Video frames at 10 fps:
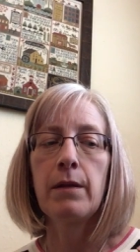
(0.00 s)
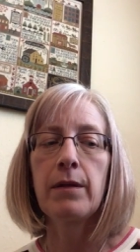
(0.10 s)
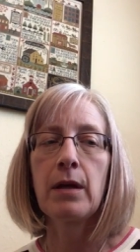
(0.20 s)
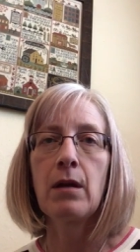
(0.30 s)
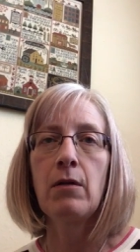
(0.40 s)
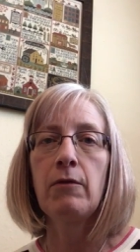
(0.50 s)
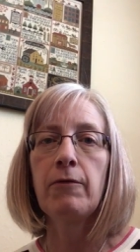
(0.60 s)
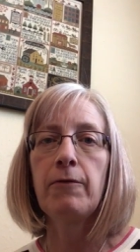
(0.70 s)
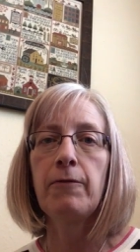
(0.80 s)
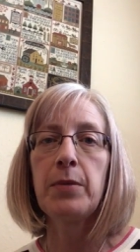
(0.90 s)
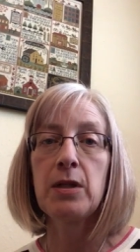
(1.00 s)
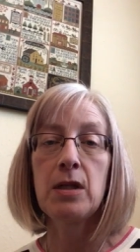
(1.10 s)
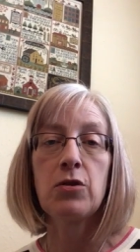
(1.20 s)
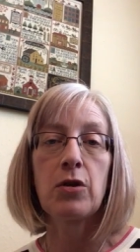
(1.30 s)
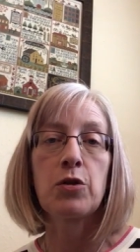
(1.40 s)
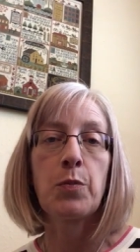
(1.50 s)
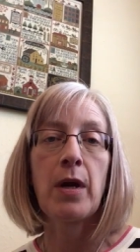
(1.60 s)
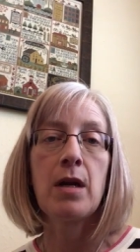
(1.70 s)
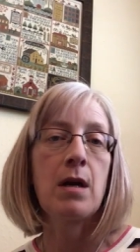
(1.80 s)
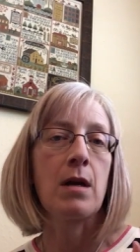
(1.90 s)
thing of petite treasure
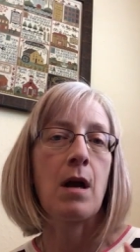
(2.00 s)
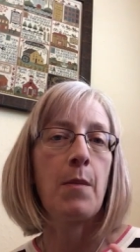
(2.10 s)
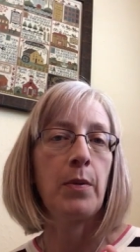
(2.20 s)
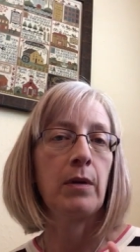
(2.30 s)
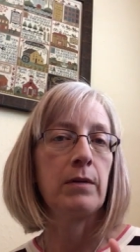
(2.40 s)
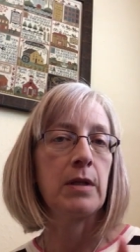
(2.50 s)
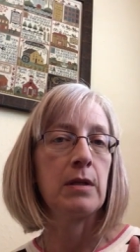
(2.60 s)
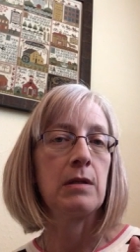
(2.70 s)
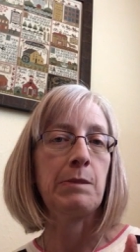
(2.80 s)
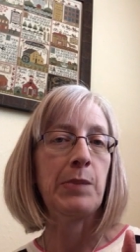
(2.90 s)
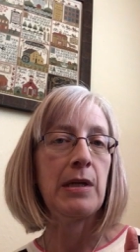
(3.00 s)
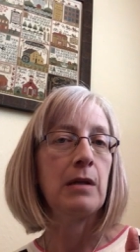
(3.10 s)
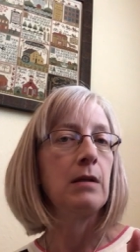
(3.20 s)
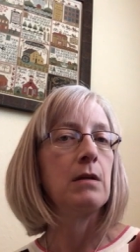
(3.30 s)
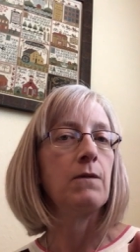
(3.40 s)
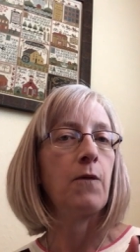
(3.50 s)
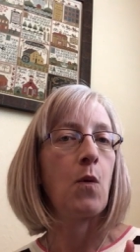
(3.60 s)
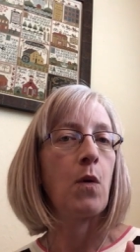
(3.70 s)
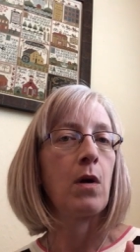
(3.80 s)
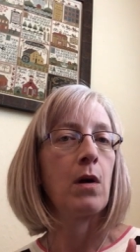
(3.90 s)
braid, and a couple of tins of beads
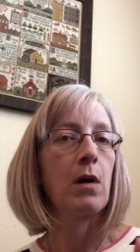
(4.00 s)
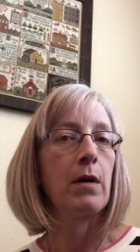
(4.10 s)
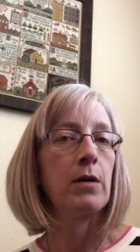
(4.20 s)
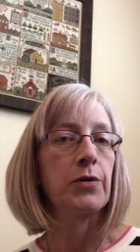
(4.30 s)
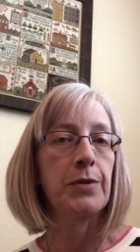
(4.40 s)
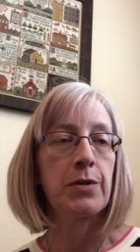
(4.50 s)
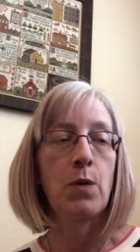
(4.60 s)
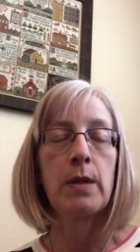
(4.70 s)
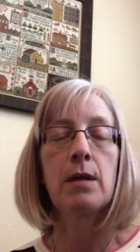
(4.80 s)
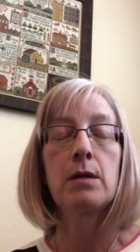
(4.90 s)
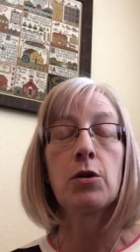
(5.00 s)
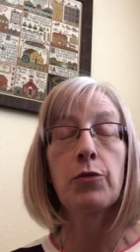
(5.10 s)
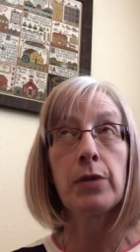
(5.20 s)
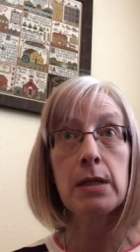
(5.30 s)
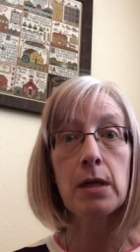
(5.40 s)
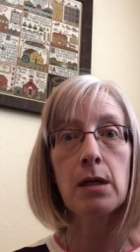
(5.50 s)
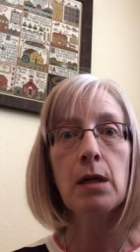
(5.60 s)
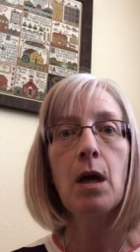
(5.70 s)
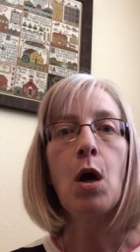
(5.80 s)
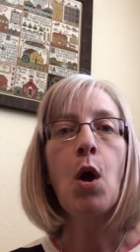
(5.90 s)
for a Teresa
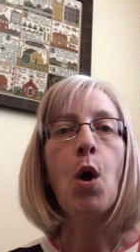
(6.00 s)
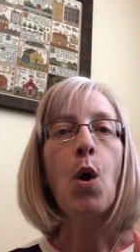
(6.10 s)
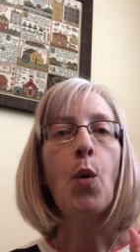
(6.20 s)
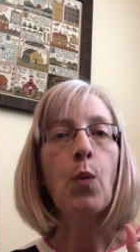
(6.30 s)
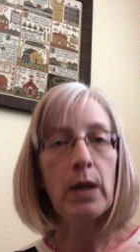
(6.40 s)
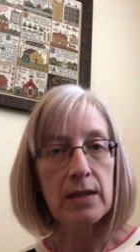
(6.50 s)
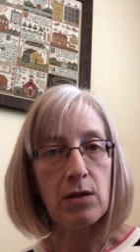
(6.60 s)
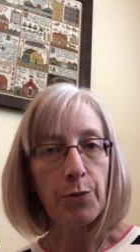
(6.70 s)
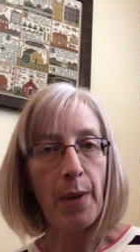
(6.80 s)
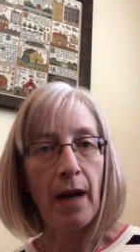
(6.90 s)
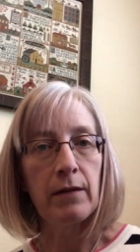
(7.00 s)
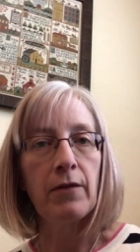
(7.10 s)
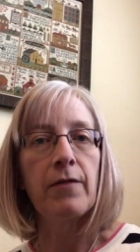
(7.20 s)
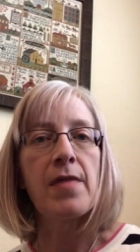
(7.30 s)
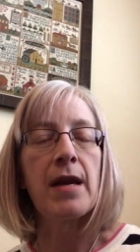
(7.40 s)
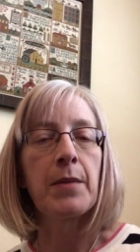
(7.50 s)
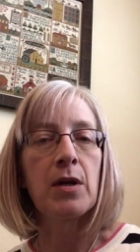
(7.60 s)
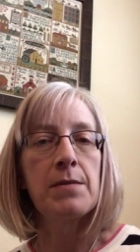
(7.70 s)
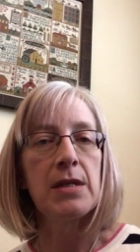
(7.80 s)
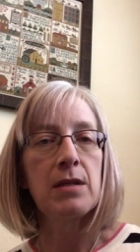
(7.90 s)
Wentzler pattern that I'm going to be